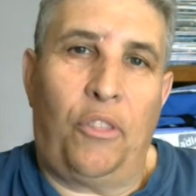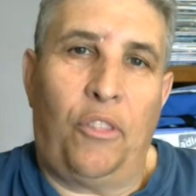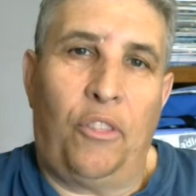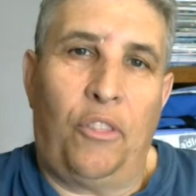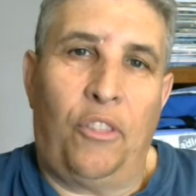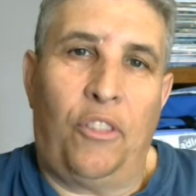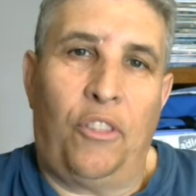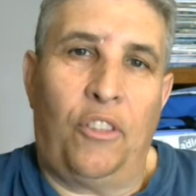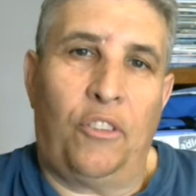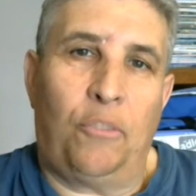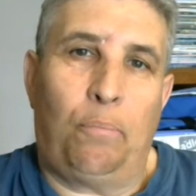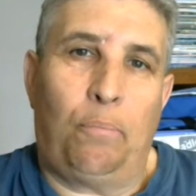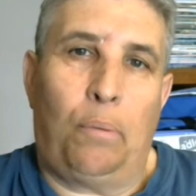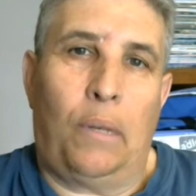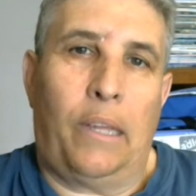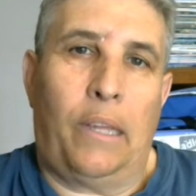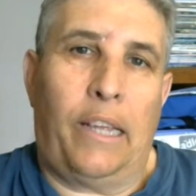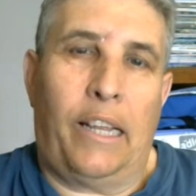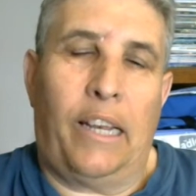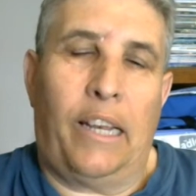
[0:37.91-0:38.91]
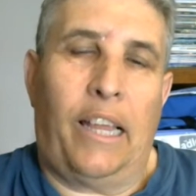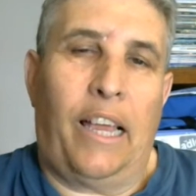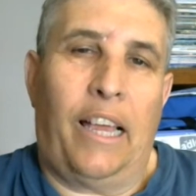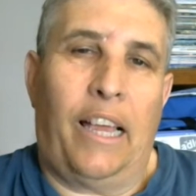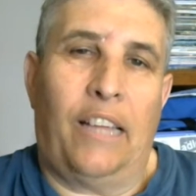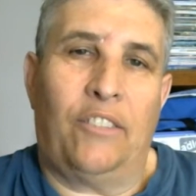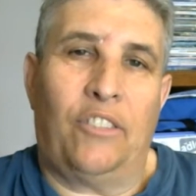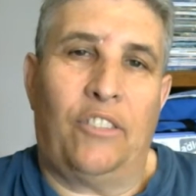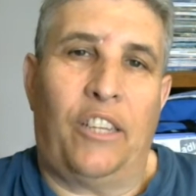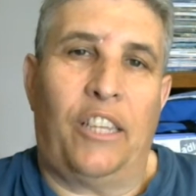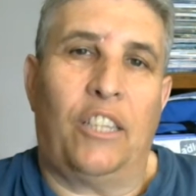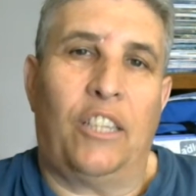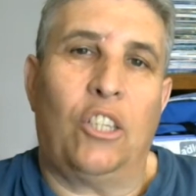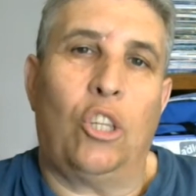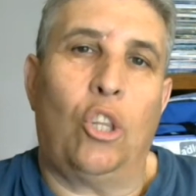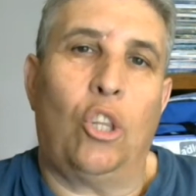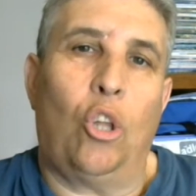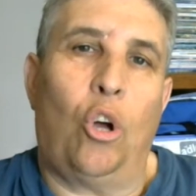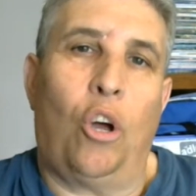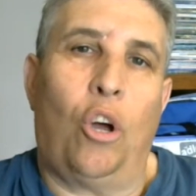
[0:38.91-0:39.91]
This plane has a
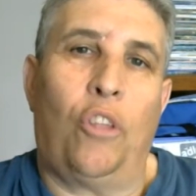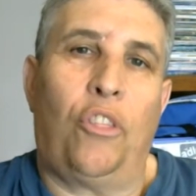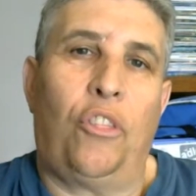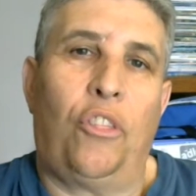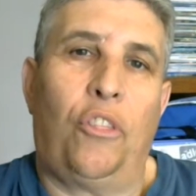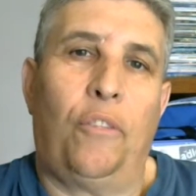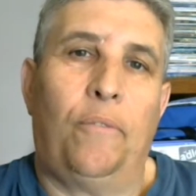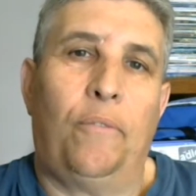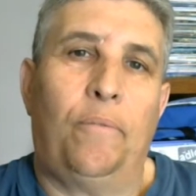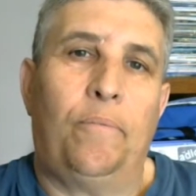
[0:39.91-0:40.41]
cloth